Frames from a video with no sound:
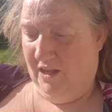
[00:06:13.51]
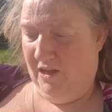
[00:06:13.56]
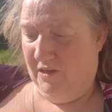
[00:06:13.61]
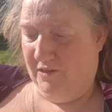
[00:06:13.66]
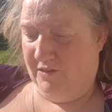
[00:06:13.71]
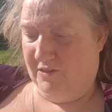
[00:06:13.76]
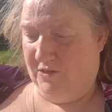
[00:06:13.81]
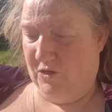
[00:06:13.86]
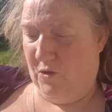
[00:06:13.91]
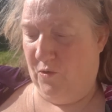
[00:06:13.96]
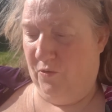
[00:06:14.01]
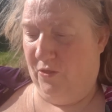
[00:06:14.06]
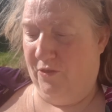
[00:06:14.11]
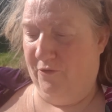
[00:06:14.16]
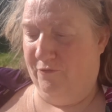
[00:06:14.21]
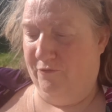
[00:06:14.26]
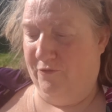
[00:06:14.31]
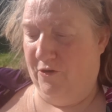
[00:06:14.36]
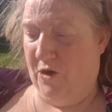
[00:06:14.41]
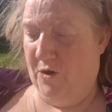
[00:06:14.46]
so the
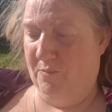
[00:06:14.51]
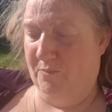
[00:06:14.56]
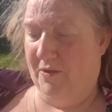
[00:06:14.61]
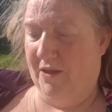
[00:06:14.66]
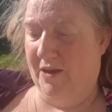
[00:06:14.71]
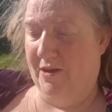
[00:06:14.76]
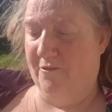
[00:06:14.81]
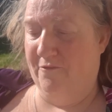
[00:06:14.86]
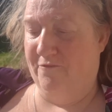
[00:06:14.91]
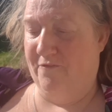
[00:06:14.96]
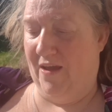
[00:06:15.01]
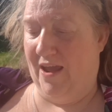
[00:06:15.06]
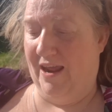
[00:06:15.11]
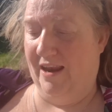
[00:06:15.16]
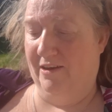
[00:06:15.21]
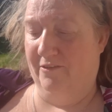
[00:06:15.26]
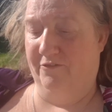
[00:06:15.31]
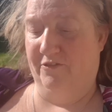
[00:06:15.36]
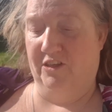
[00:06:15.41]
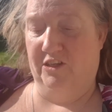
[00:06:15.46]
firm can
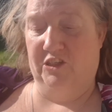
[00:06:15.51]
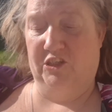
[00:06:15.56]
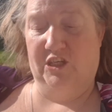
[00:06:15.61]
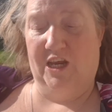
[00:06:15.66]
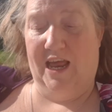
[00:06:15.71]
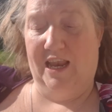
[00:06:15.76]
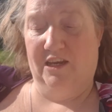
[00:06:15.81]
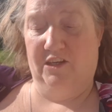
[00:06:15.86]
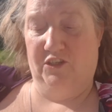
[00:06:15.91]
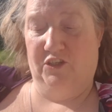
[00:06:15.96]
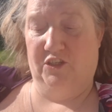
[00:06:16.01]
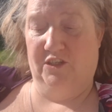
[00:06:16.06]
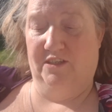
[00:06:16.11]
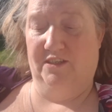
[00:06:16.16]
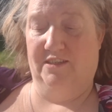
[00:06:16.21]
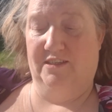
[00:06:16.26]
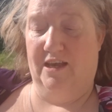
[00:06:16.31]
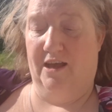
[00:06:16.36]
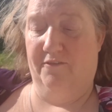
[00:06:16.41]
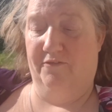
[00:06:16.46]
avail of the
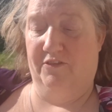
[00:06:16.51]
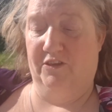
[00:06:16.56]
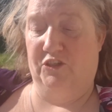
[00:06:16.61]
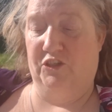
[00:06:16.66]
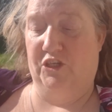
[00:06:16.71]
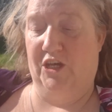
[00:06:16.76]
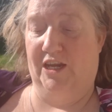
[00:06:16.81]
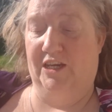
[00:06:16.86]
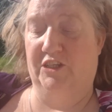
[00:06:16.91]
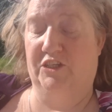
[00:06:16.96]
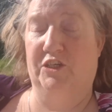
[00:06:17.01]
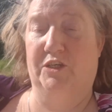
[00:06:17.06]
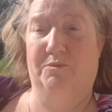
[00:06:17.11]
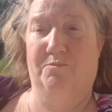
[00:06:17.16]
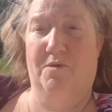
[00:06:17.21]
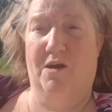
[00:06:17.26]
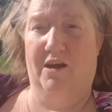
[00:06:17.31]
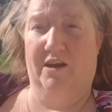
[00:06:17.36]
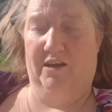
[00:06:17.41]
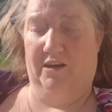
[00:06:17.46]
challenges of the changing
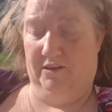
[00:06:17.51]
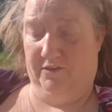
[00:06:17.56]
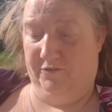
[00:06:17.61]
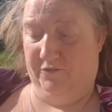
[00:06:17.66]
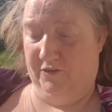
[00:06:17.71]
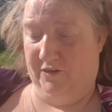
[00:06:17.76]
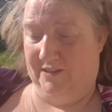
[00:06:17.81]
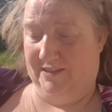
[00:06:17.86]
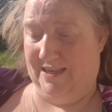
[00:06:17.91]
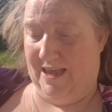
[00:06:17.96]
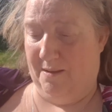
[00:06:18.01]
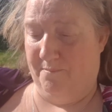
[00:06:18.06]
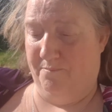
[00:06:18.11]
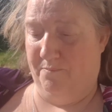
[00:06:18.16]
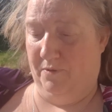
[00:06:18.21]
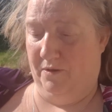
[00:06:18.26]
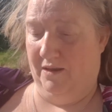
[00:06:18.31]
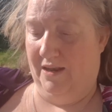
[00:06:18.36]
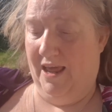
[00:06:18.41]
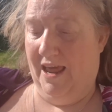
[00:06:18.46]
market, for
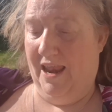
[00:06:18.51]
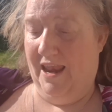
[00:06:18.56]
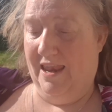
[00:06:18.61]
example,